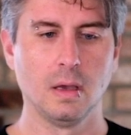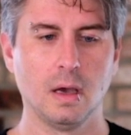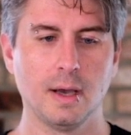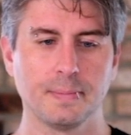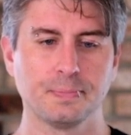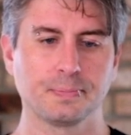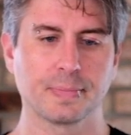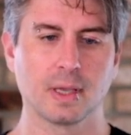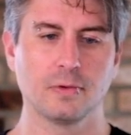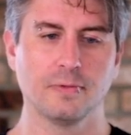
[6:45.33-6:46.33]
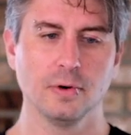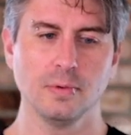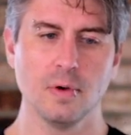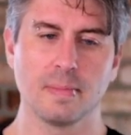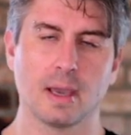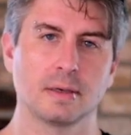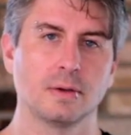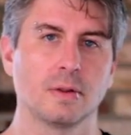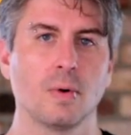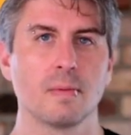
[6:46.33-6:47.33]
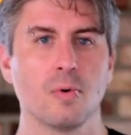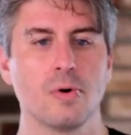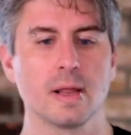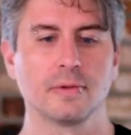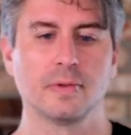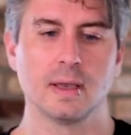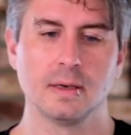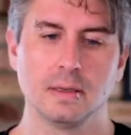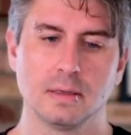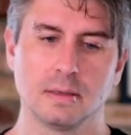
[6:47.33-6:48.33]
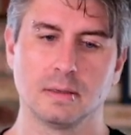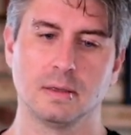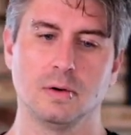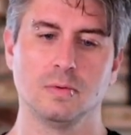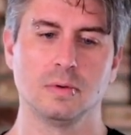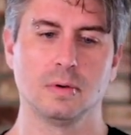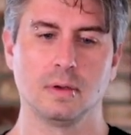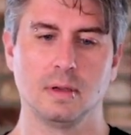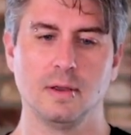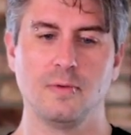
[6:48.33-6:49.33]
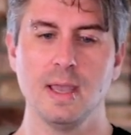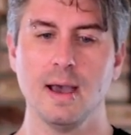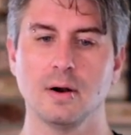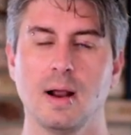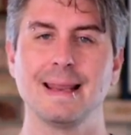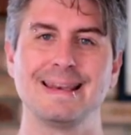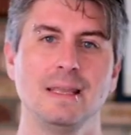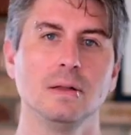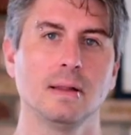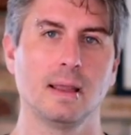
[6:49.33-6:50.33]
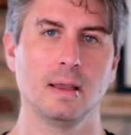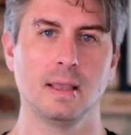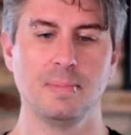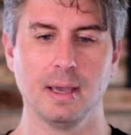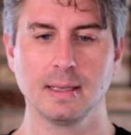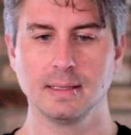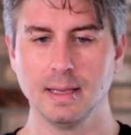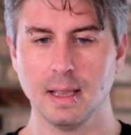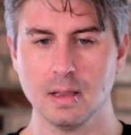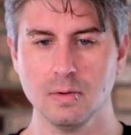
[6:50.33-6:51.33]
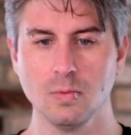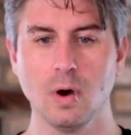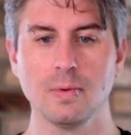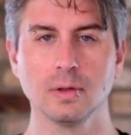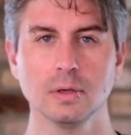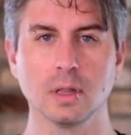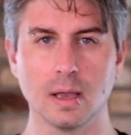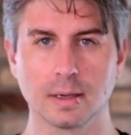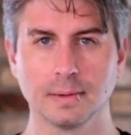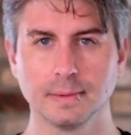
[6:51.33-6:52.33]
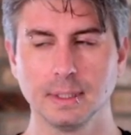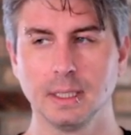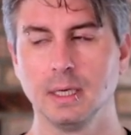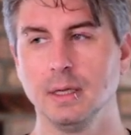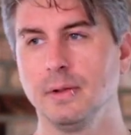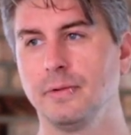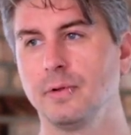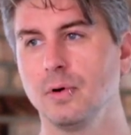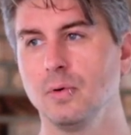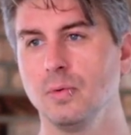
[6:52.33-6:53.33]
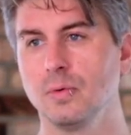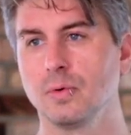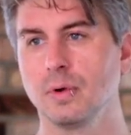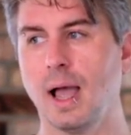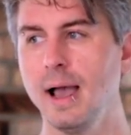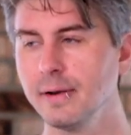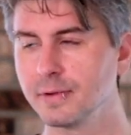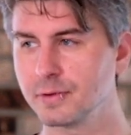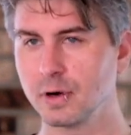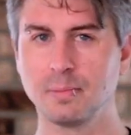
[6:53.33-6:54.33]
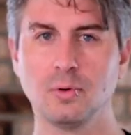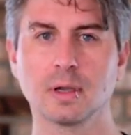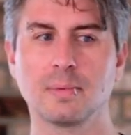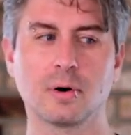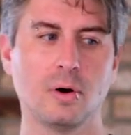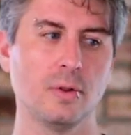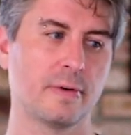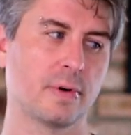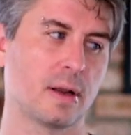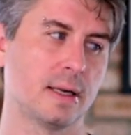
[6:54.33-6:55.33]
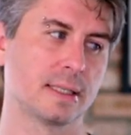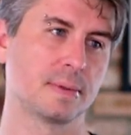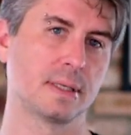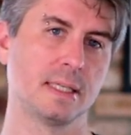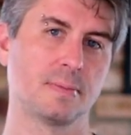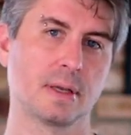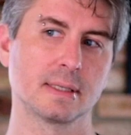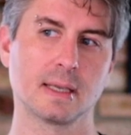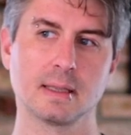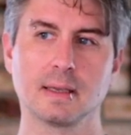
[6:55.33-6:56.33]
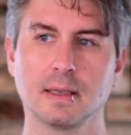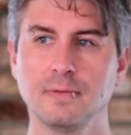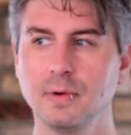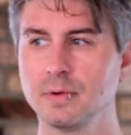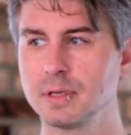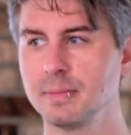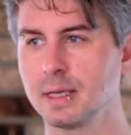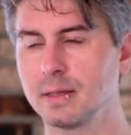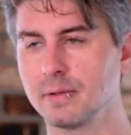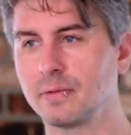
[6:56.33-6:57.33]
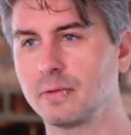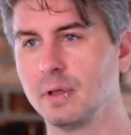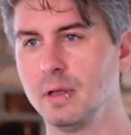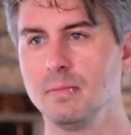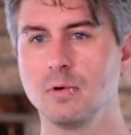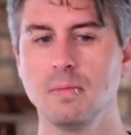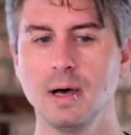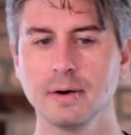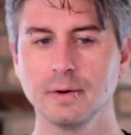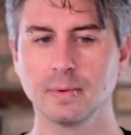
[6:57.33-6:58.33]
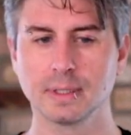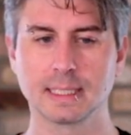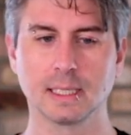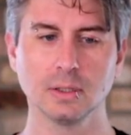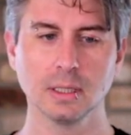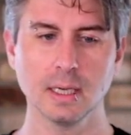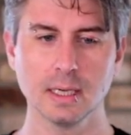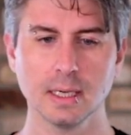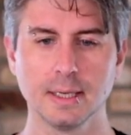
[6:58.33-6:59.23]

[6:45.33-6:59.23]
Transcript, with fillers: Um, so first we went back to the whiteboard and said, you know, if we had our ideal API today, what would it look like? So kind of just started pulling apart all the different concepts in Teespring and saying like, if we were to make this more modern, what does that look like?